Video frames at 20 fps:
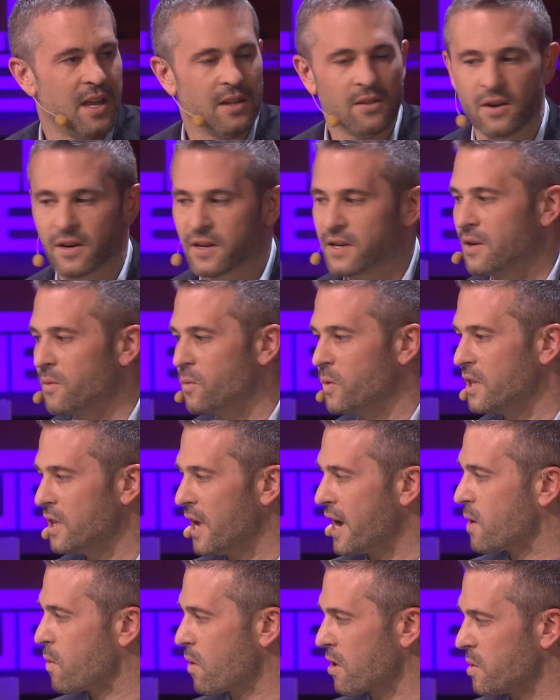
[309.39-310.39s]
hey, look, you know, we
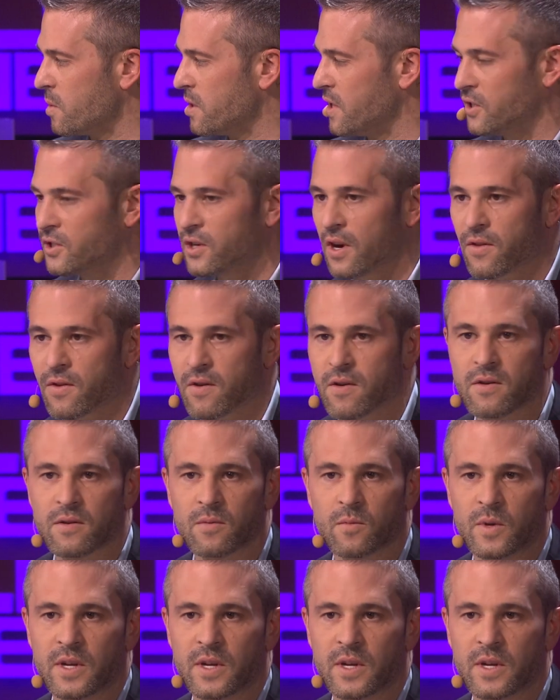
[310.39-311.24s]
like working with each other.